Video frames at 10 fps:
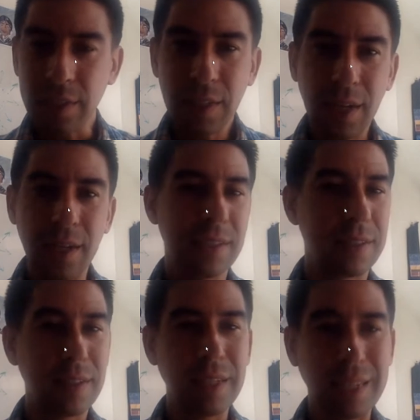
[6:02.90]
does is
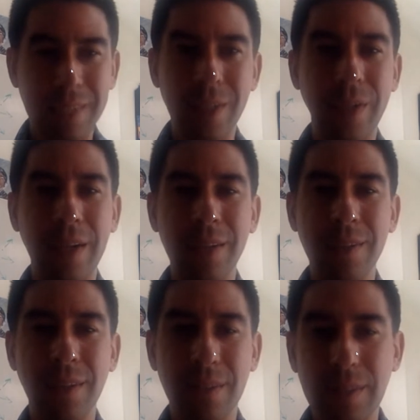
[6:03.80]
it
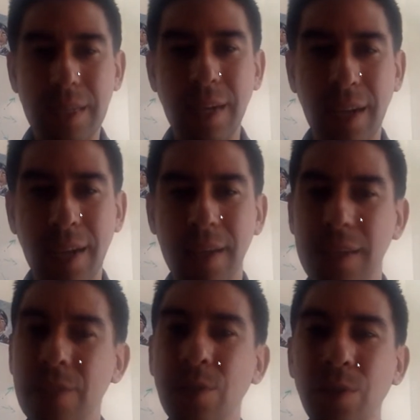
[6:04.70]
integrates its DNA
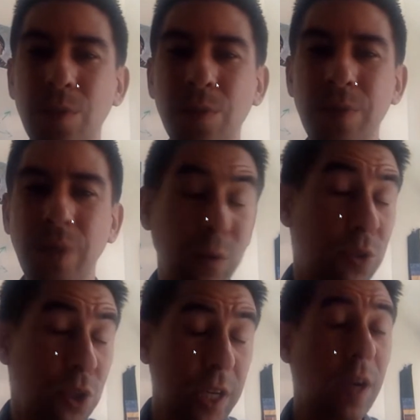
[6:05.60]
into the
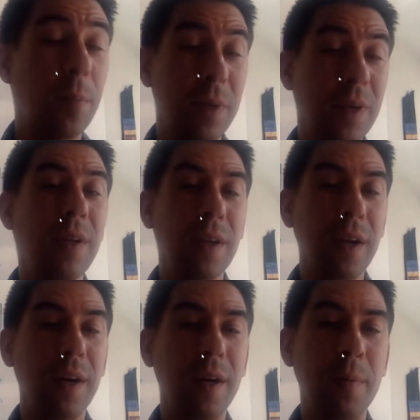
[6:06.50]
host
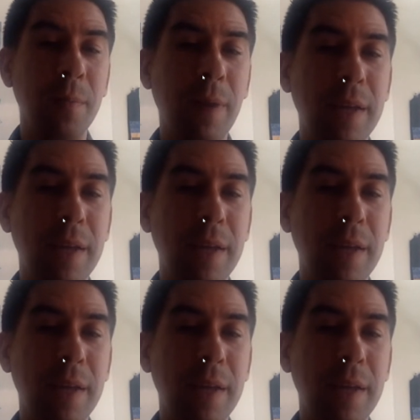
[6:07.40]
genome.